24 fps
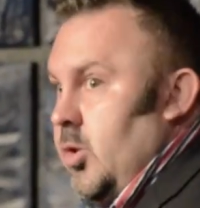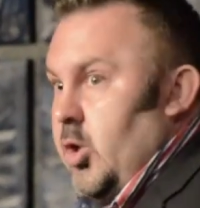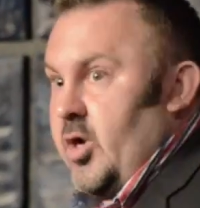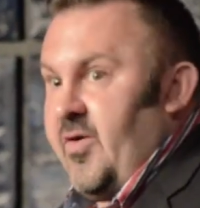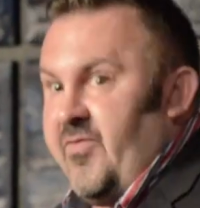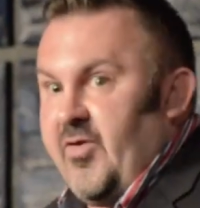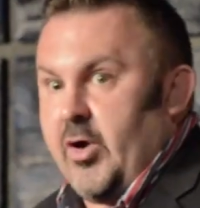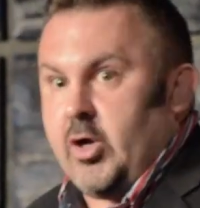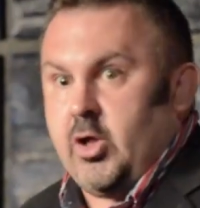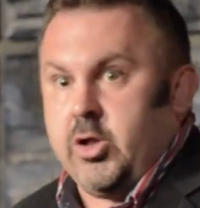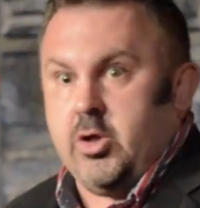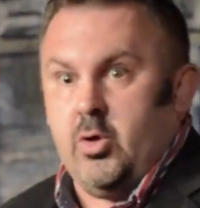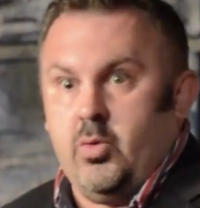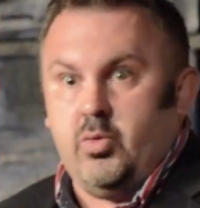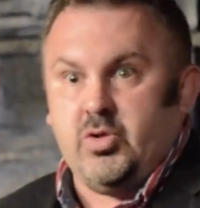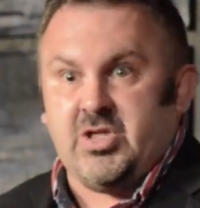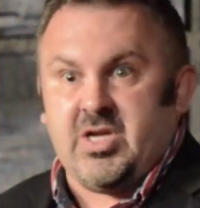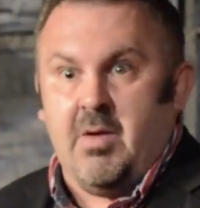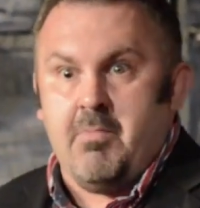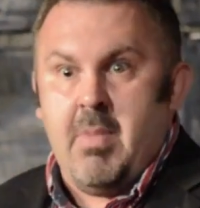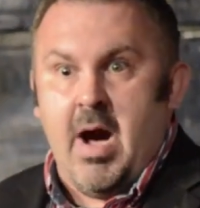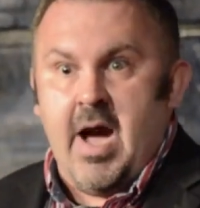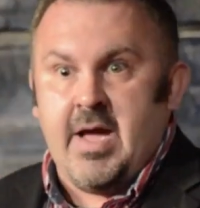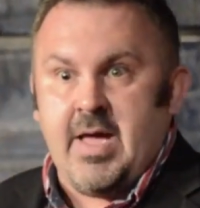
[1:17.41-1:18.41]
looking for clues
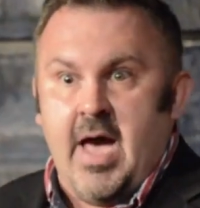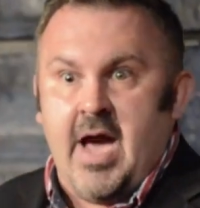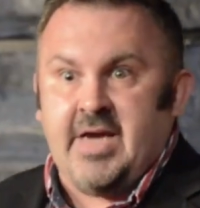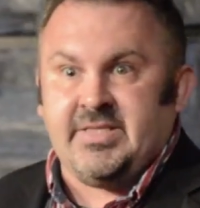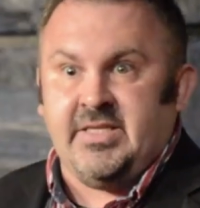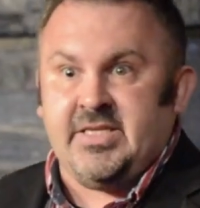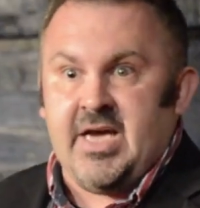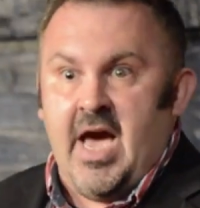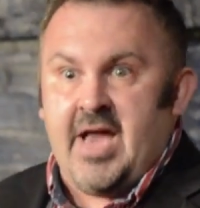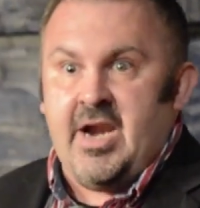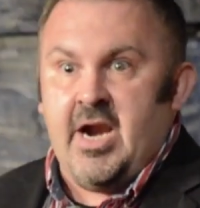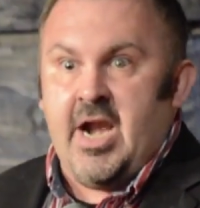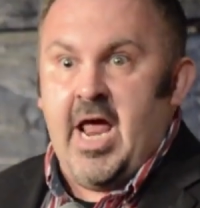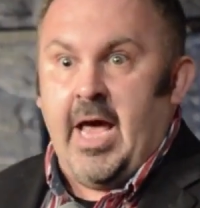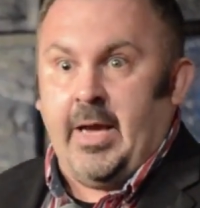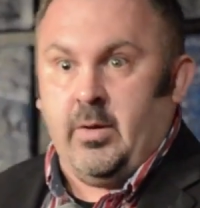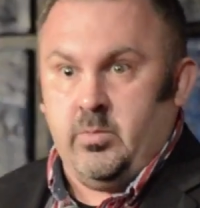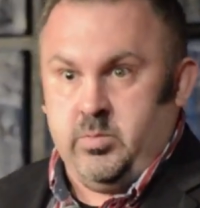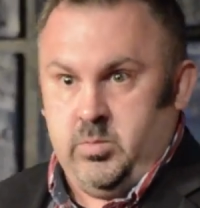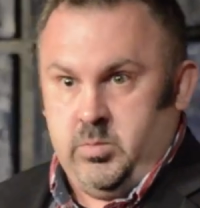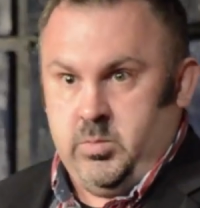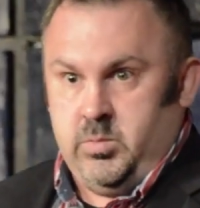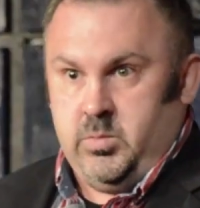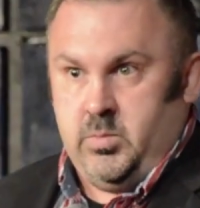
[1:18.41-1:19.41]
to my
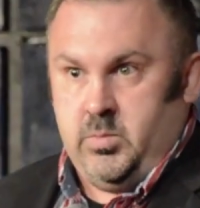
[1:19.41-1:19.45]
identity.